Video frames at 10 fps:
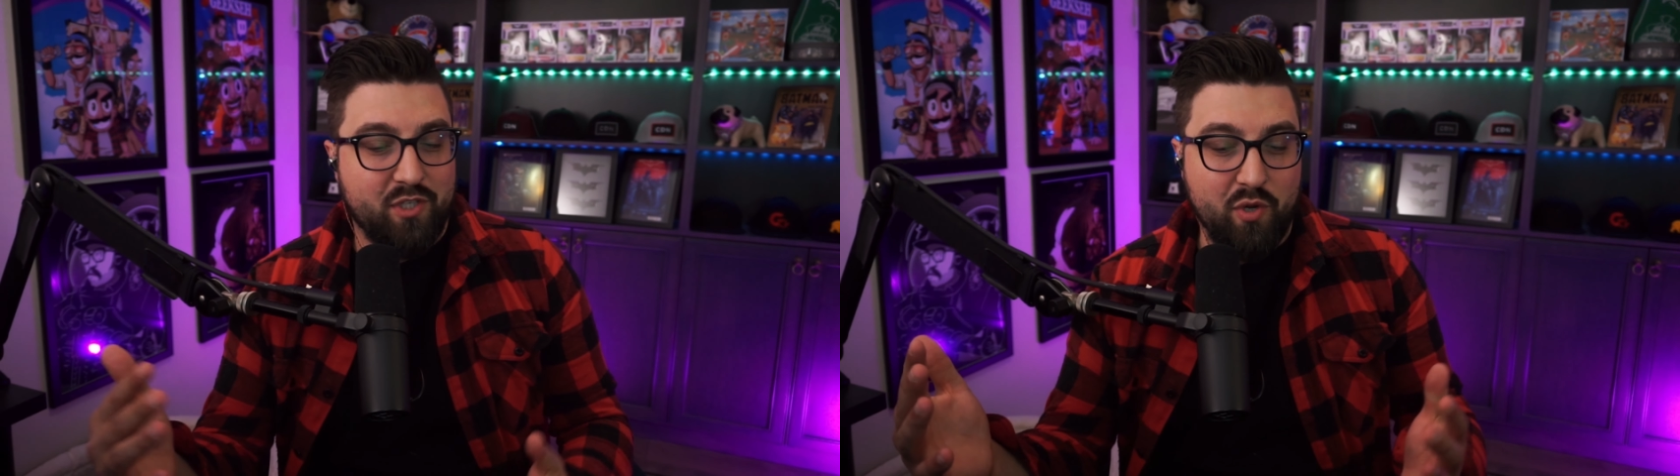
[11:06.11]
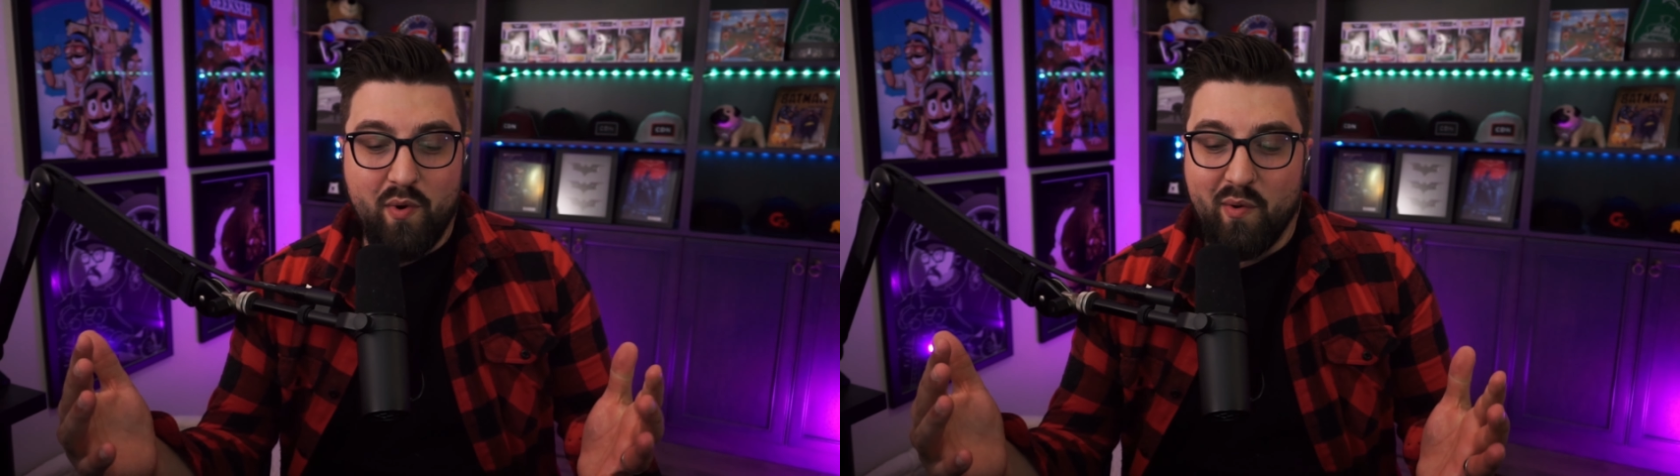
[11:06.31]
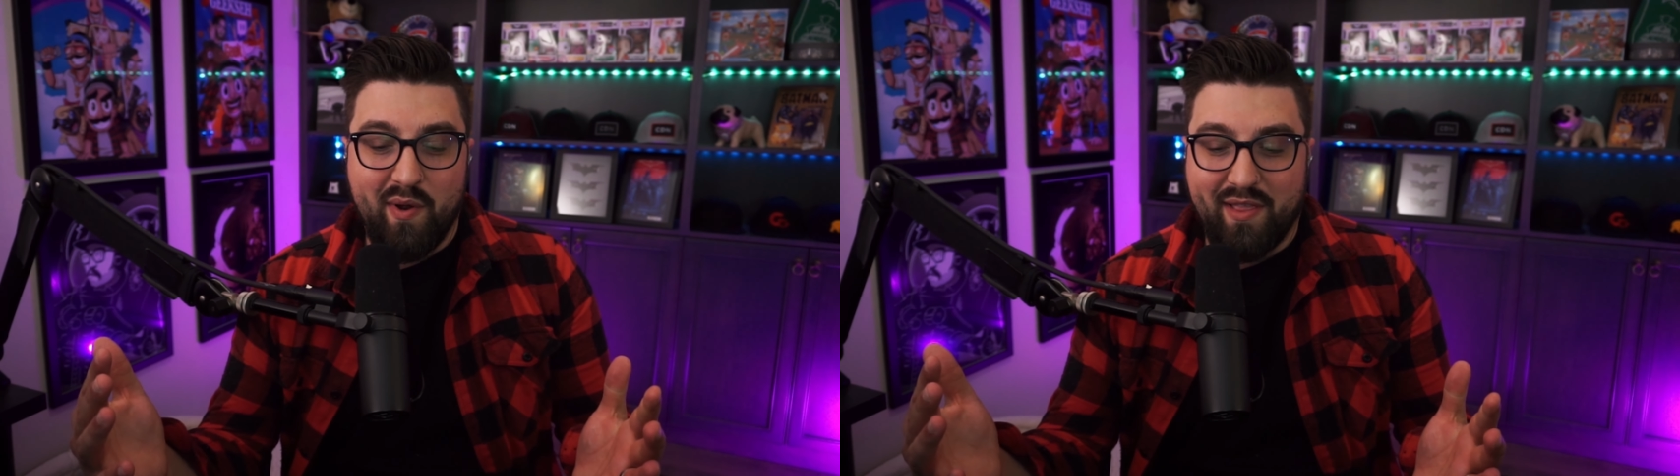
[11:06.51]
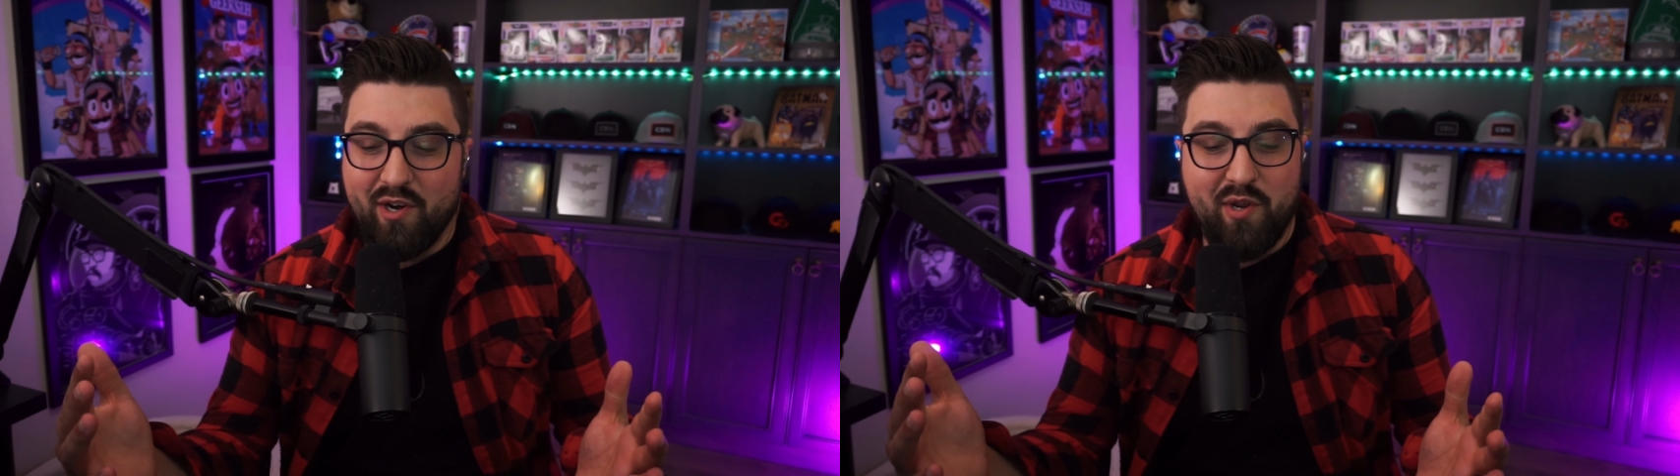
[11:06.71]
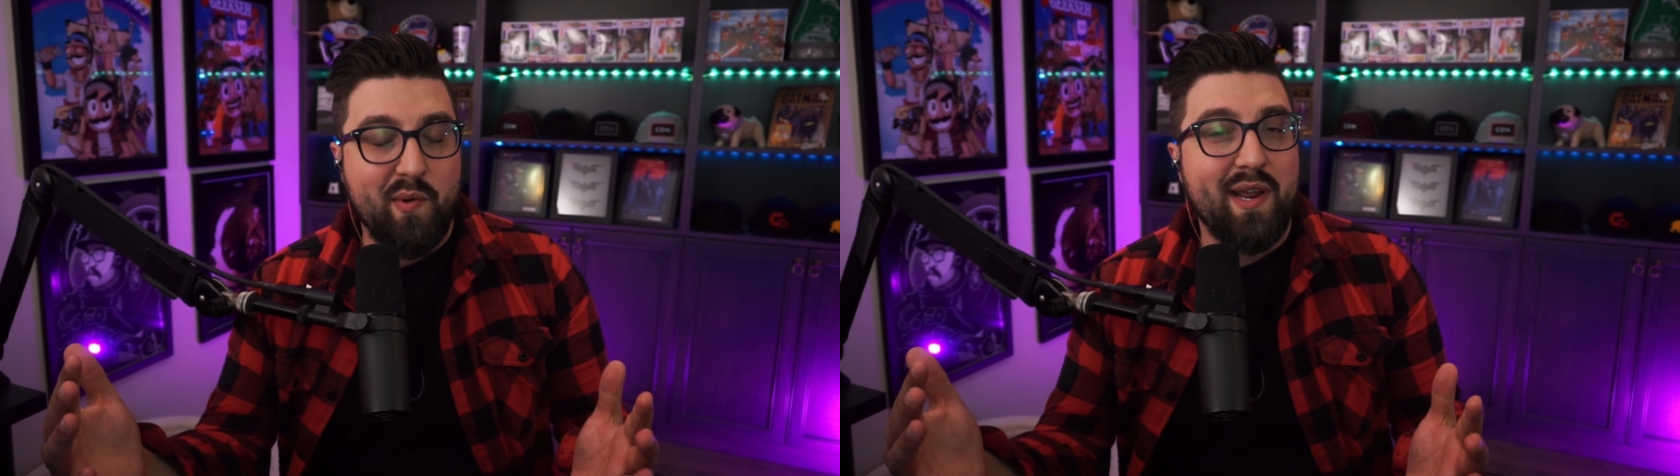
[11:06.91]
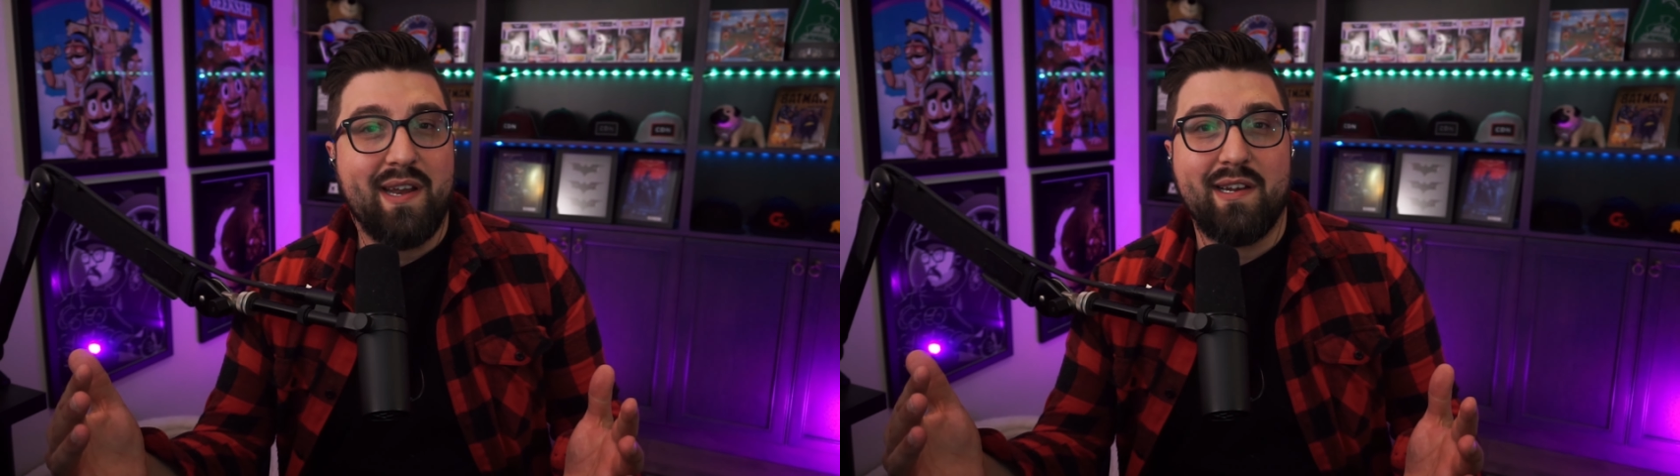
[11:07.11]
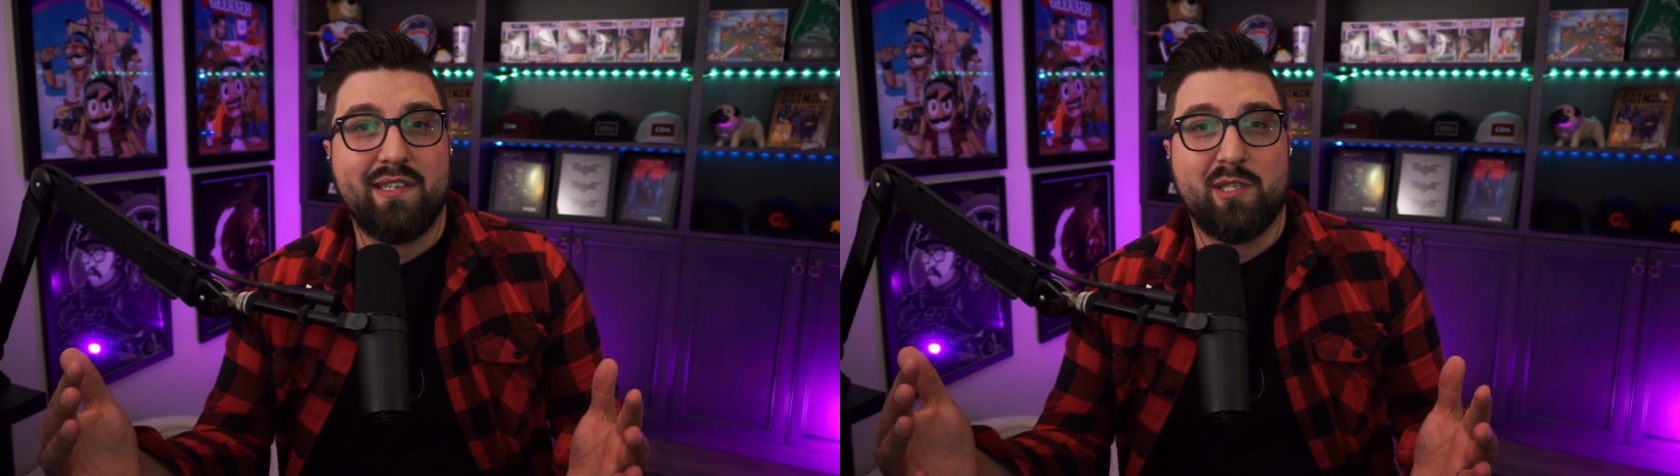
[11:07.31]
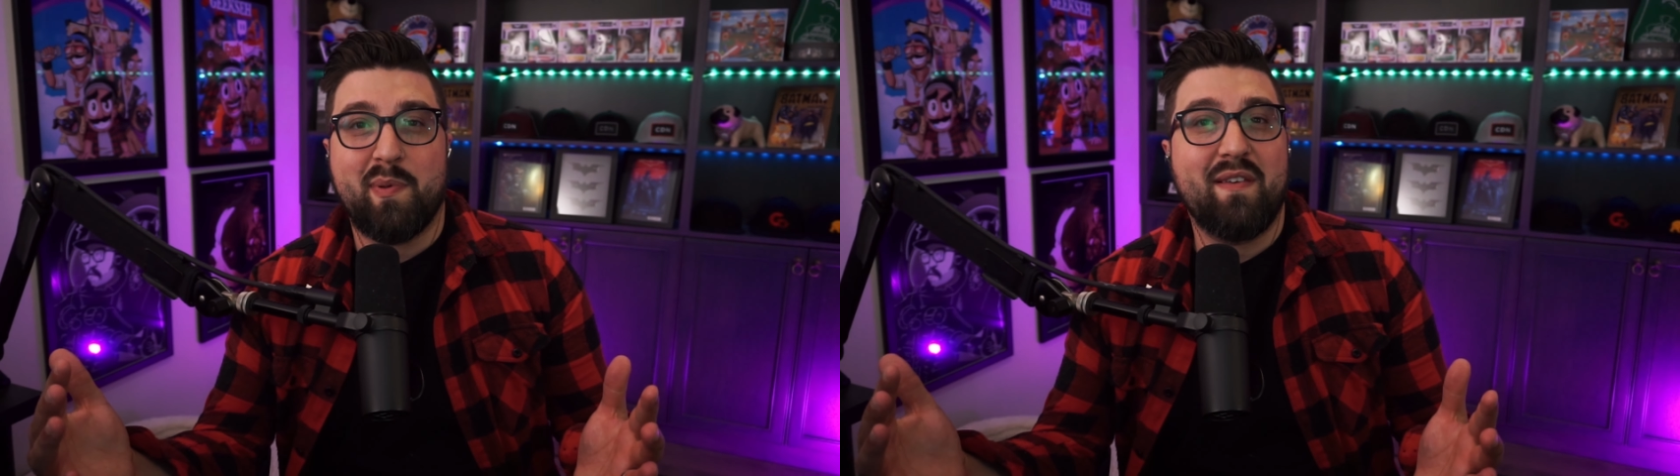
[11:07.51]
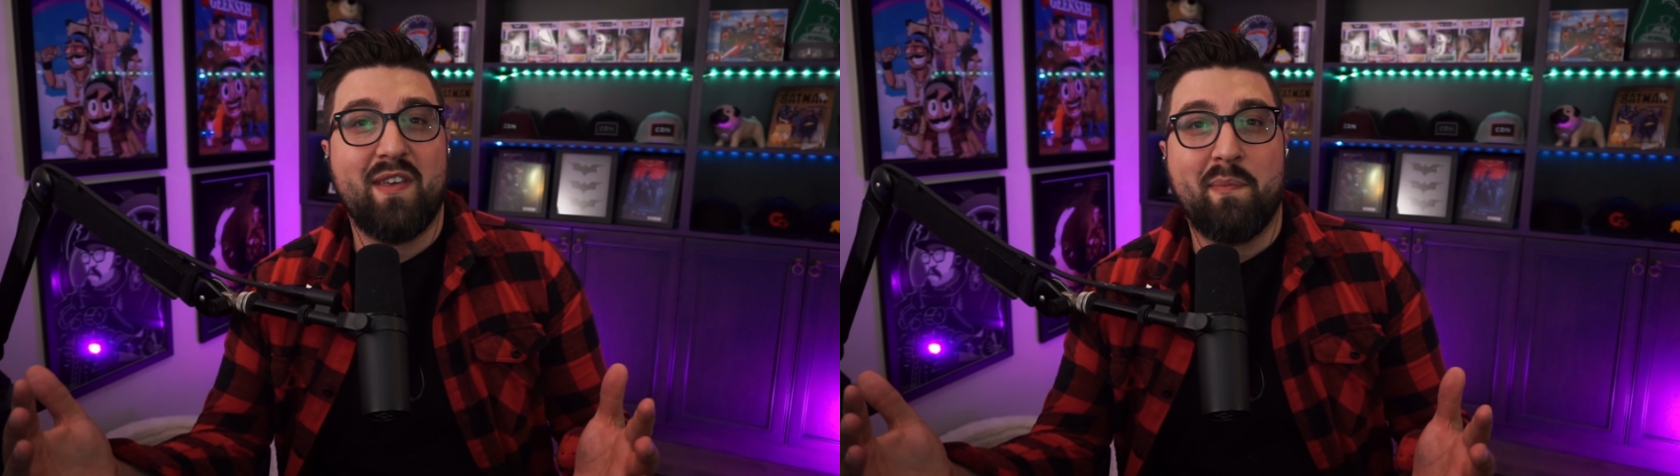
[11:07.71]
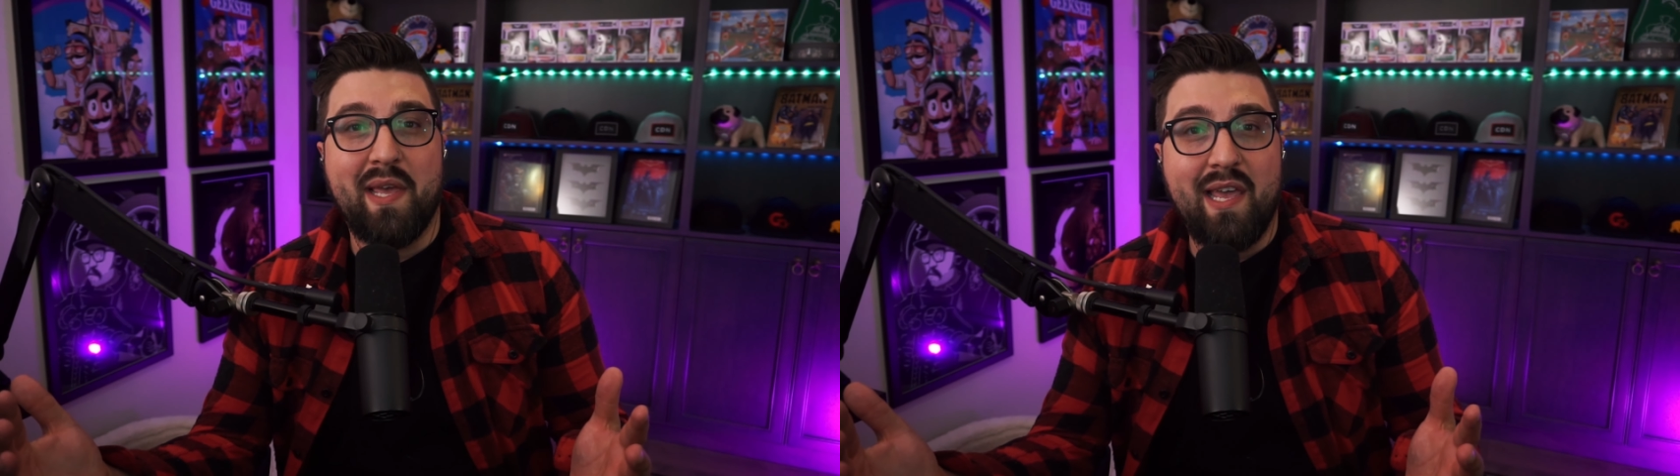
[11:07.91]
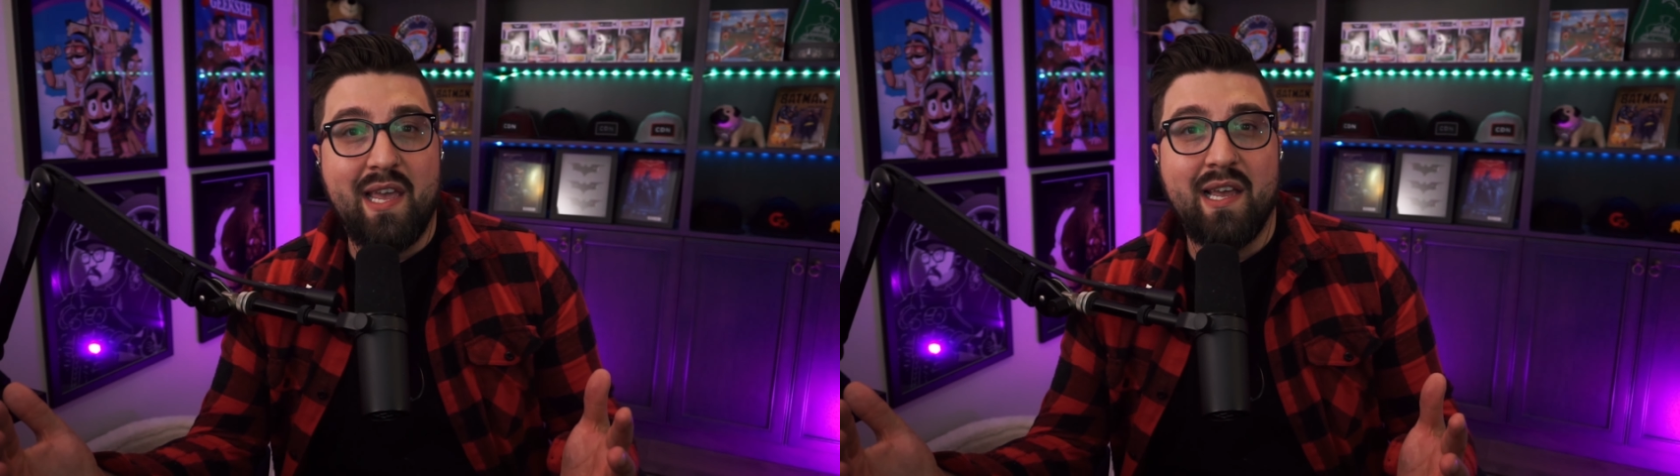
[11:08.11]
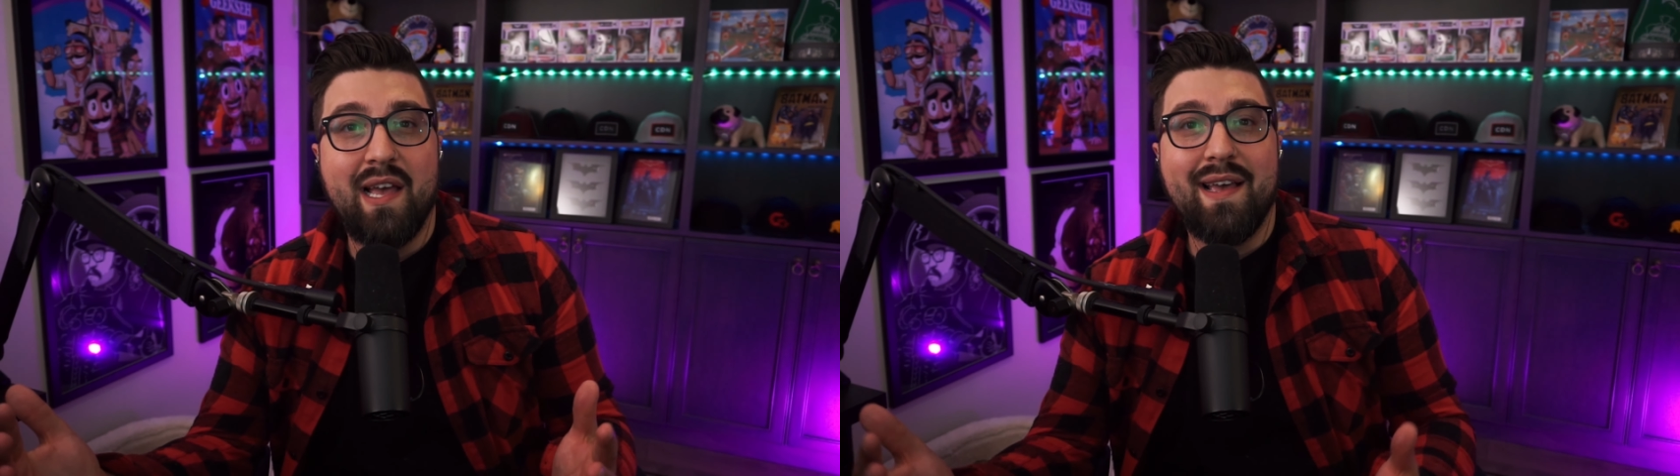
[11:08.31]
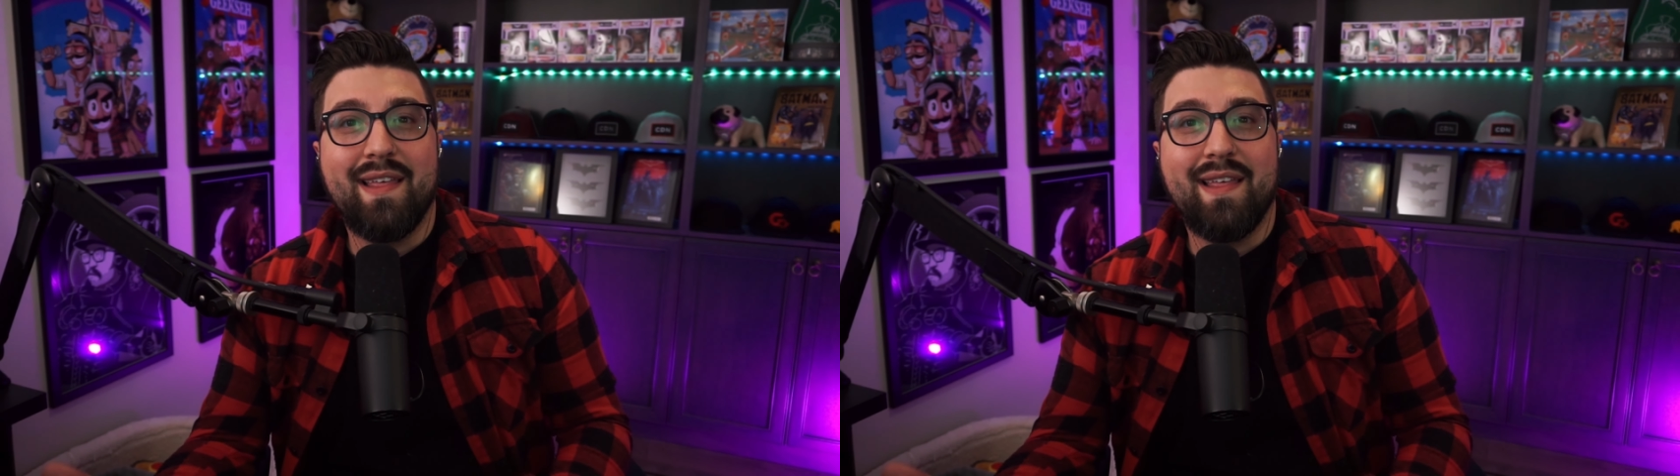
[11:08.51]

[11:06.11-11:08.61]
doing what they're doing, just PvPing,